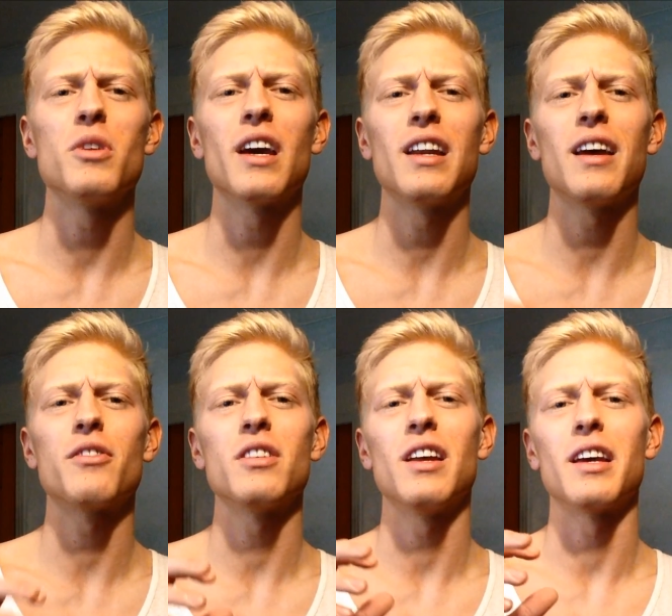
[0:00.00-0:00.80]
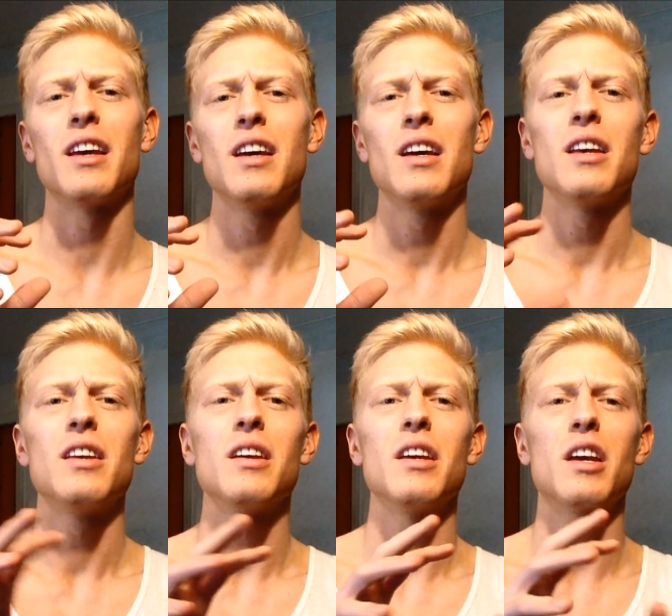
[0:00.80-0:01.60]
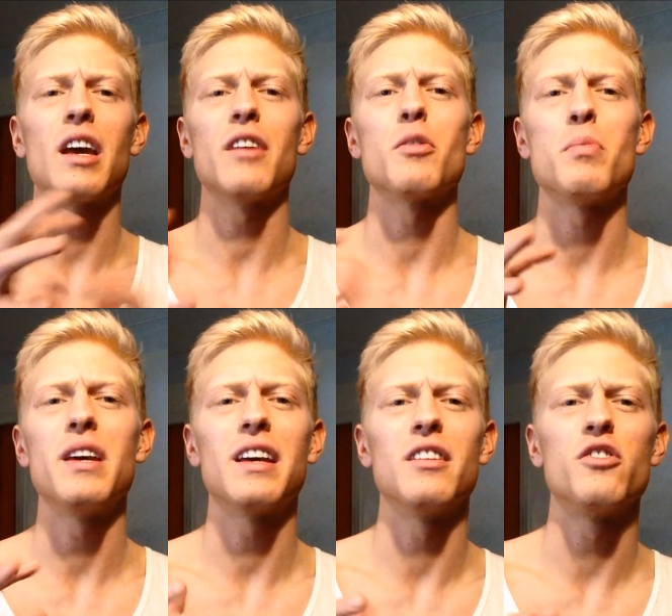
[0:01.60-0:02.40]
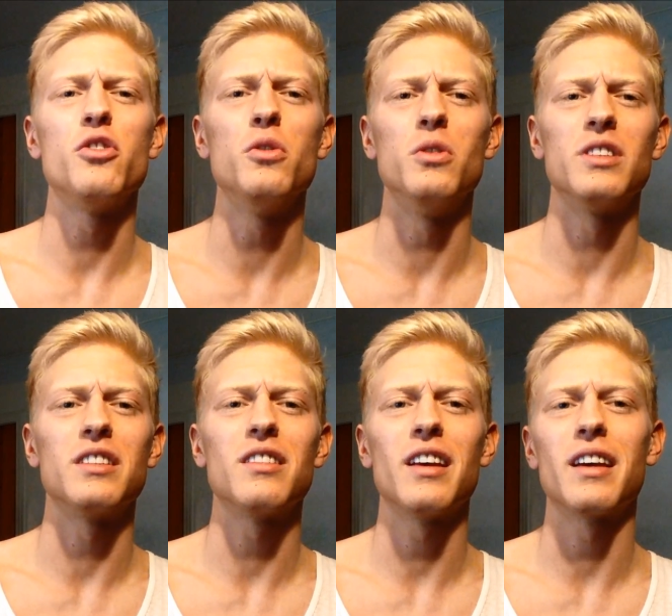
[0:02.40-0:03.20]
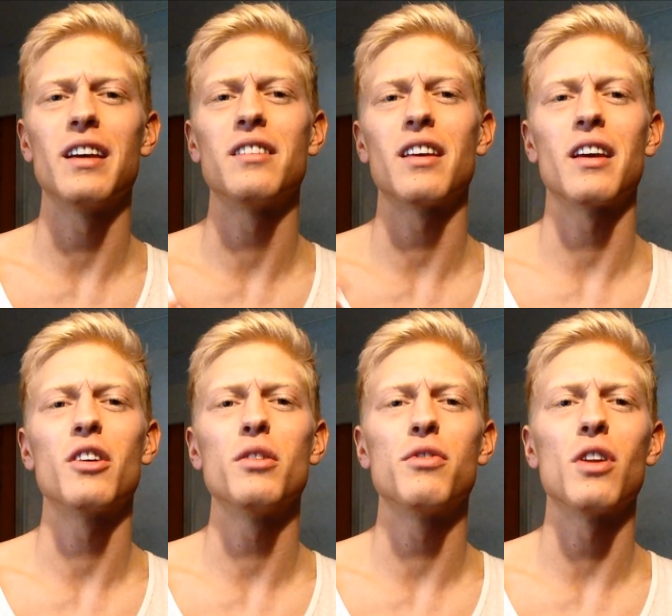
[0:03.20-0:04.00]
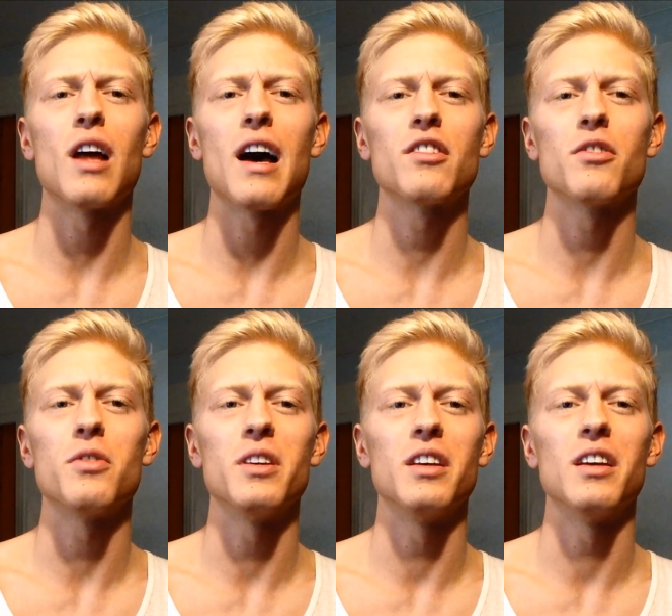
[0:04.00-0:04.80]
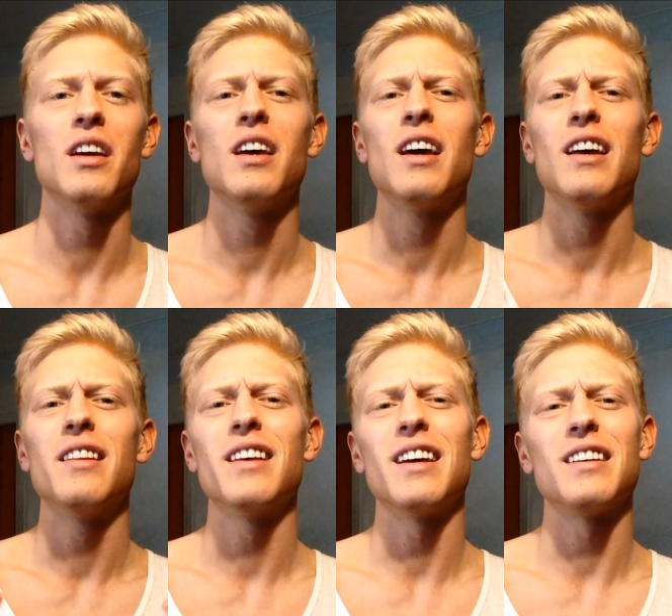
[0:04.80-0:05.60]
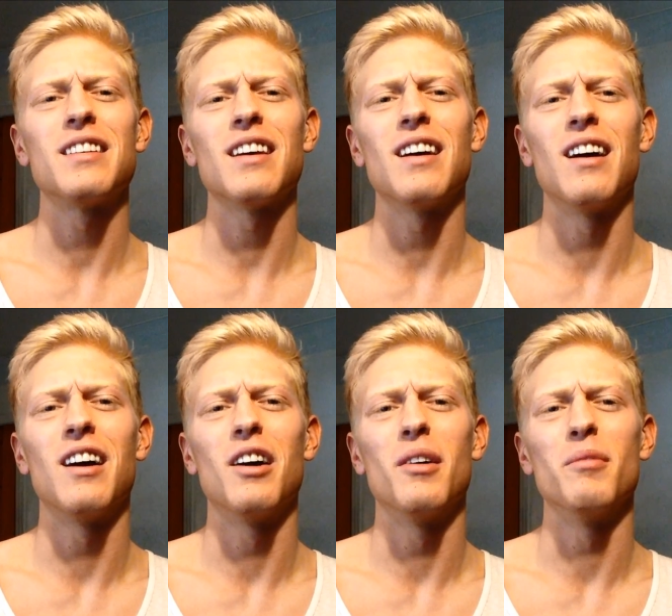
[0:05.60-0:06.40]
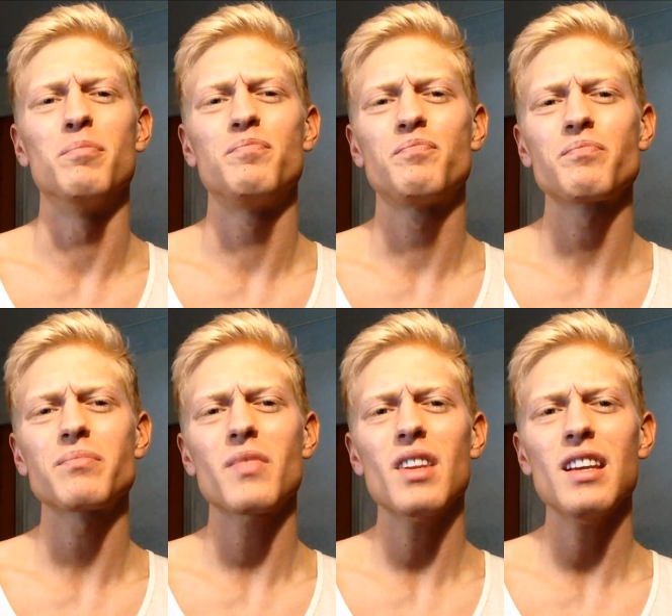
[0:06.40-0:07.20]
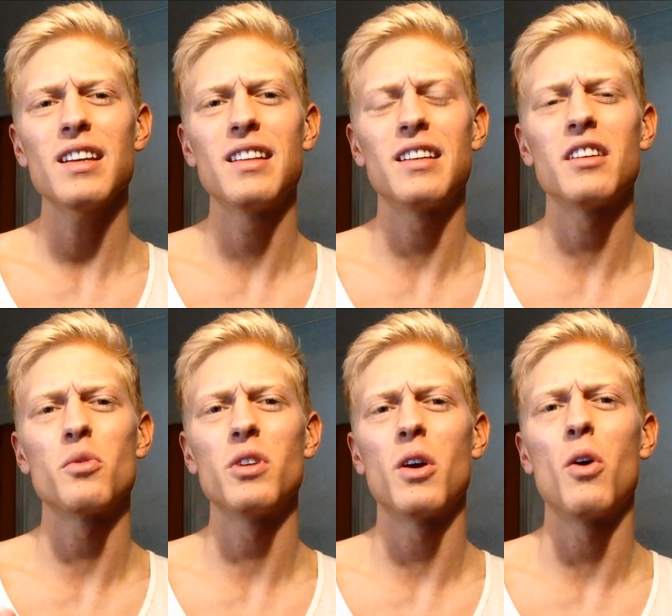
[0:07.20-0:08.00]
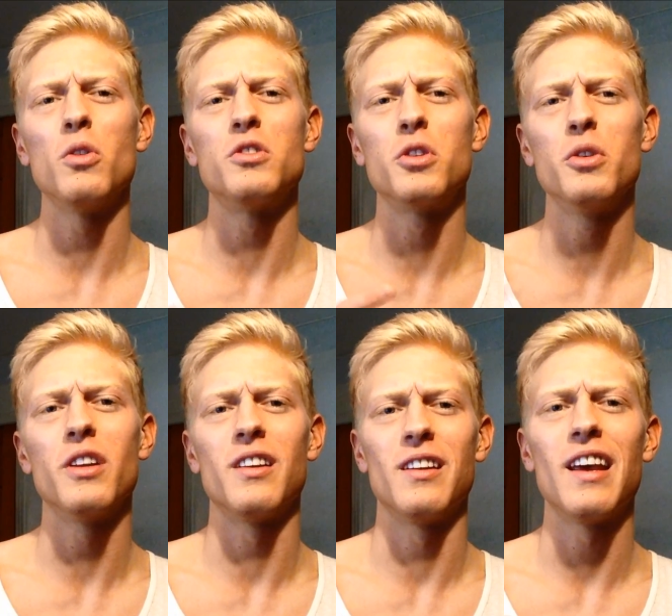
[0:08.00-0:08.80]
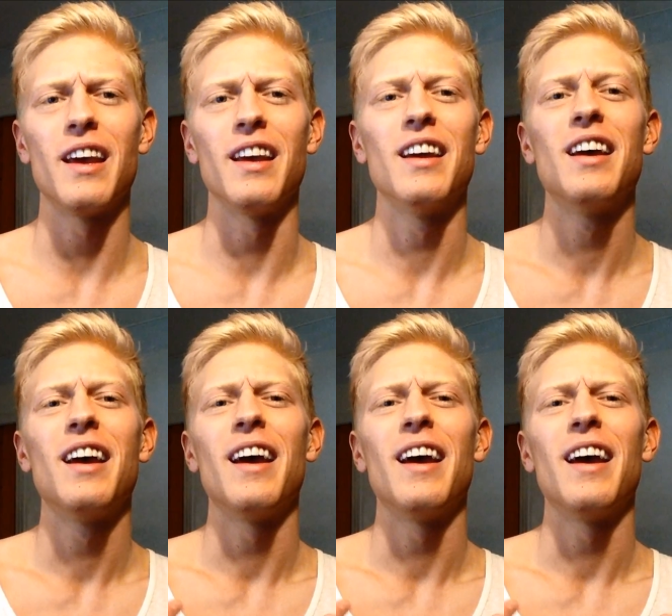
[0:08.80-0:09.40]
him, you kind of have to like you kind of have to pick and choose. It's like a good philosophy that that doesn't really hold true to today.